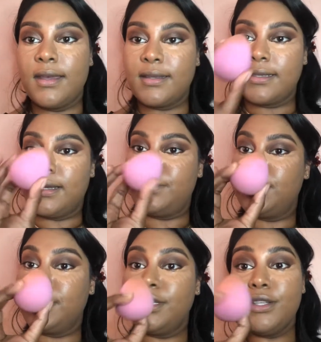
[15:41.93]
so I'm
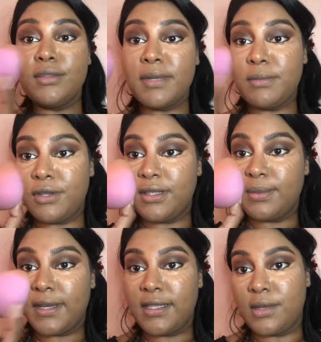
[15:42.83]
just gonna use my beauty
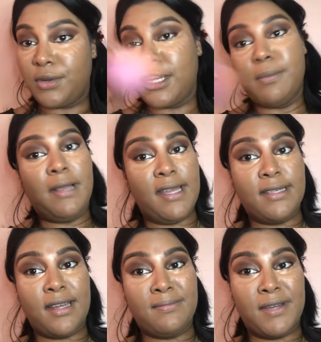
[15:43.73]
sponge and we're gonna blend
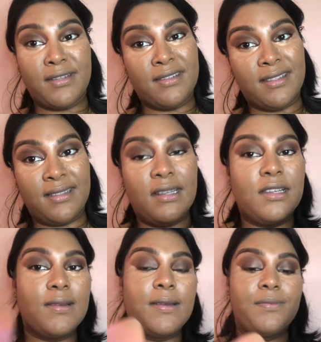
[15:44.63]
out my concealer.